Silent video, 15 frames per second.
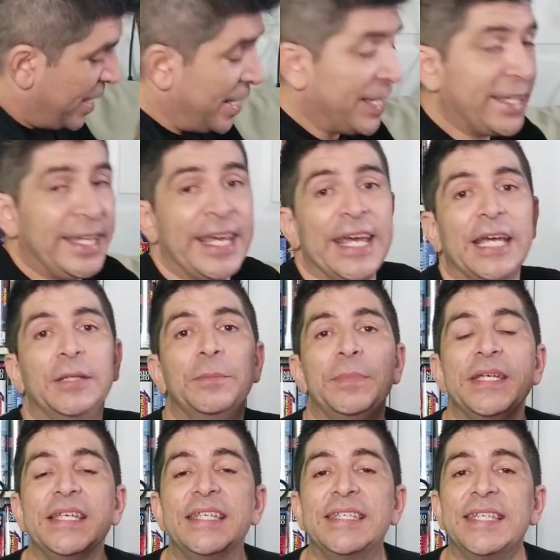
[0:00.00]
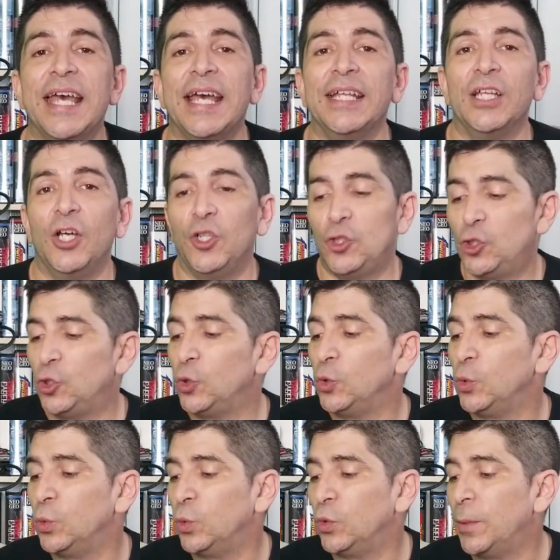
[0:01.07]
can be set
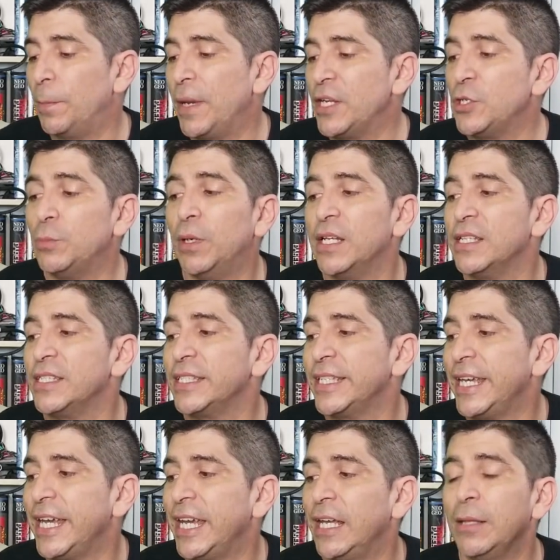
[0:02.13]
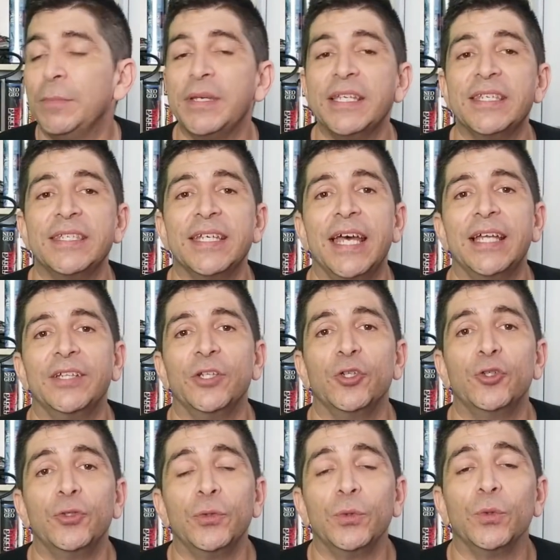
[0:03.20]
to, the menu buttons can be set
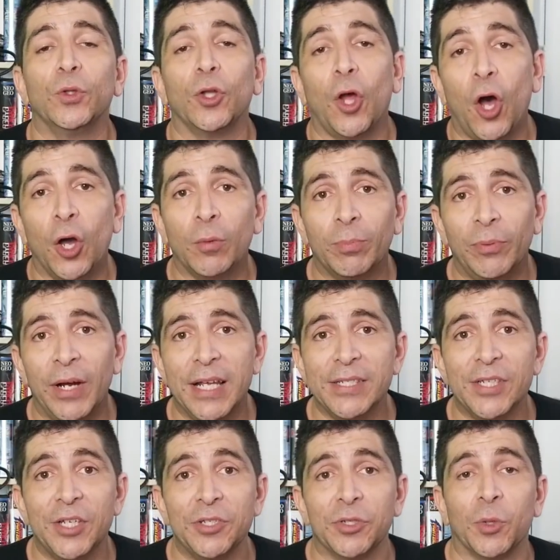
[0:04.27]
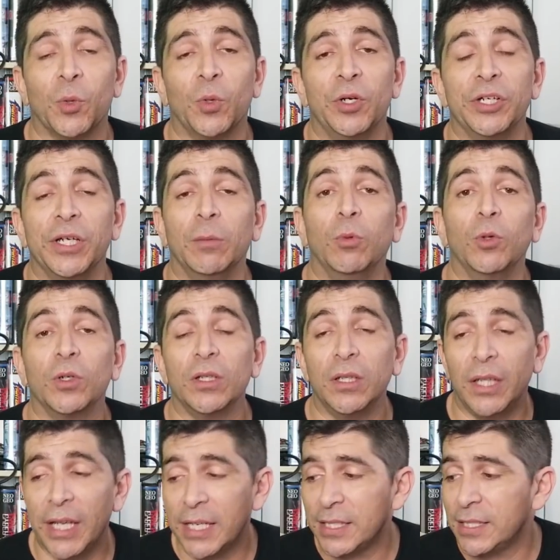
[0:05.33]
to long presses or double
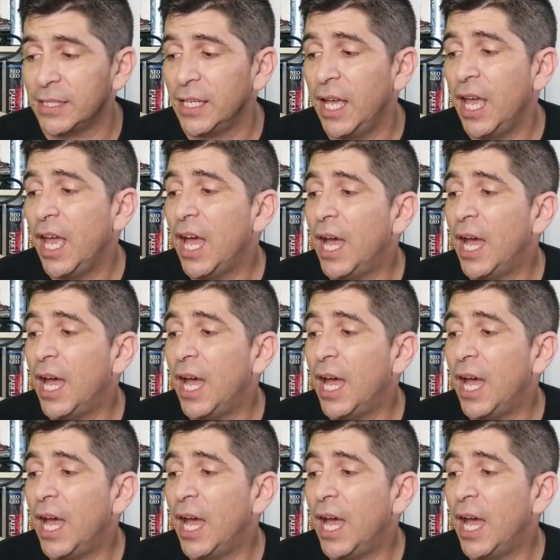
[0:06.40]
clicks,